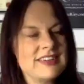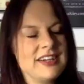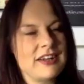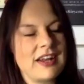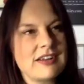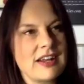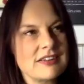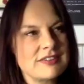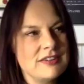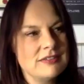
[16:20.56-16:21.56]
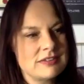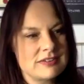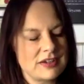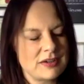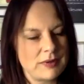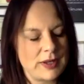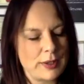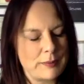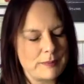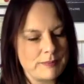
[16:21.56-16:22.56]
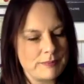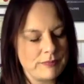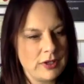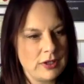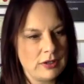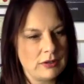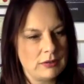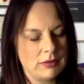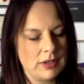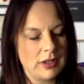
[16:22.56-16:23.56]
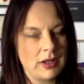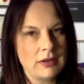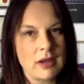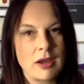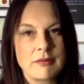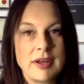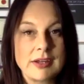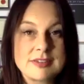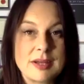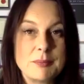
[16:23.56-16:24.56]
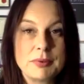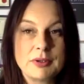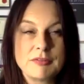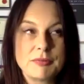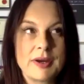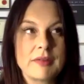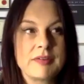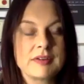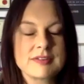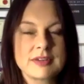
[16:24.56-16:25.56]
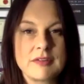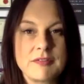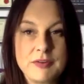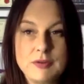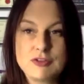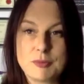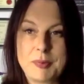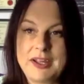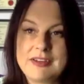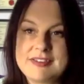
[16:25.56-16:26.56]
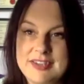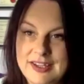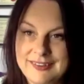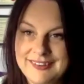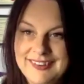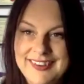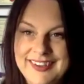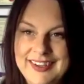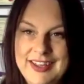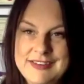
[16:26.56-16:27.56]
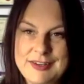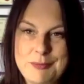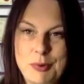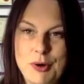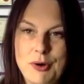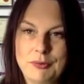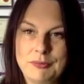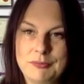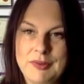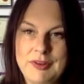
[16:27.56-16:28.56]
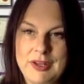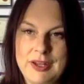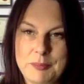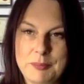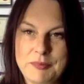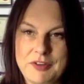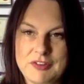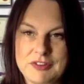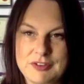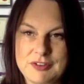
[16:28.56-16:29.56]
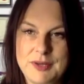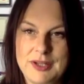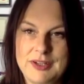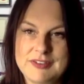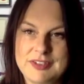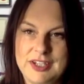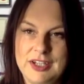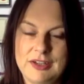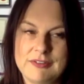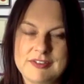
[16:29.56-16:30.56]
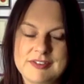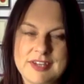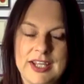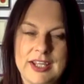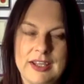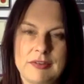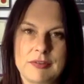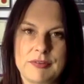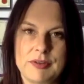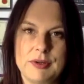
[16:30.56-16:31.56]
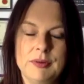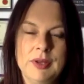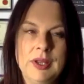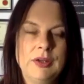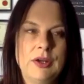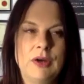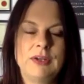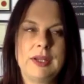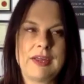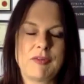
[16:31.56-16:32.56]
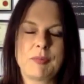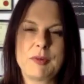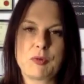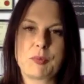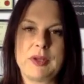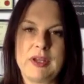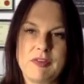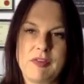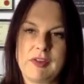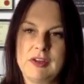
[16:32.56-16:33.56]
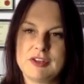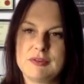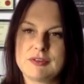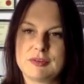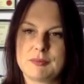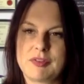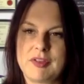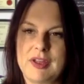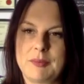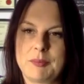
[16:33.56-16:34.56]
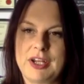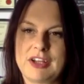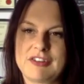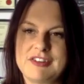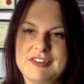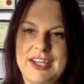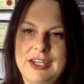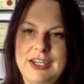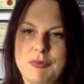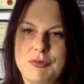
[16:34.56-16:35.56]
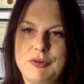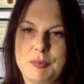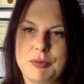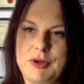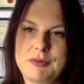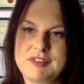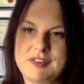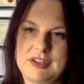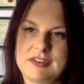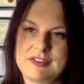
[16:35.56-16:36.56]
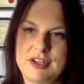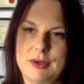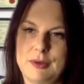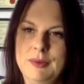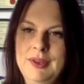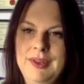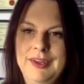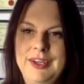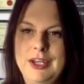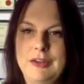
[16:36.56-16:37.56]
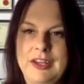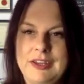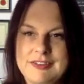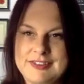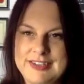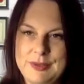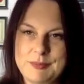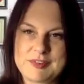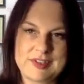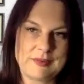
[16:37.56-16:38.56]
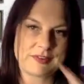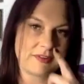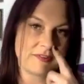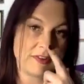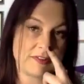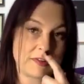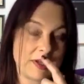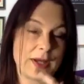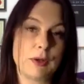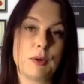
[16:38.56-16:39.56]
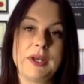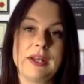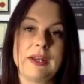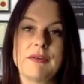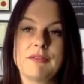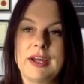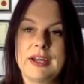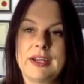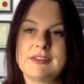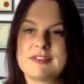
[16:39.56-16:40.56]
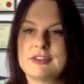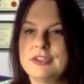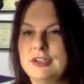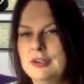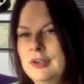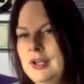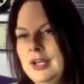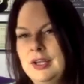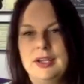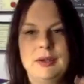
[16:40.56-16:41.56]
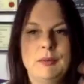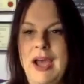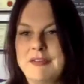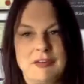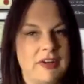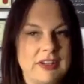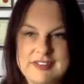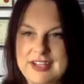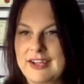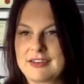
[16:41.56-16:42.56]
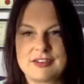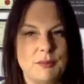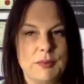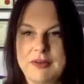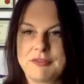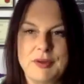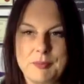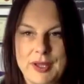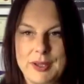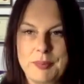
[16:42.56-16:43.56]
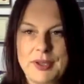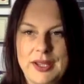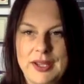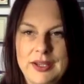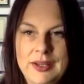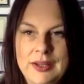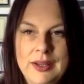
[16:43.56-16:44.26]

you know, that's also, you know, a great example of why things like future pacing is important within our profession as well, isn't it? You know, it's taking through, not only giving people the belief that they can do something, but actually taking them through the process. So, you know, they can see themselves at the finish line or winning that race or having great sex or whatever it may be.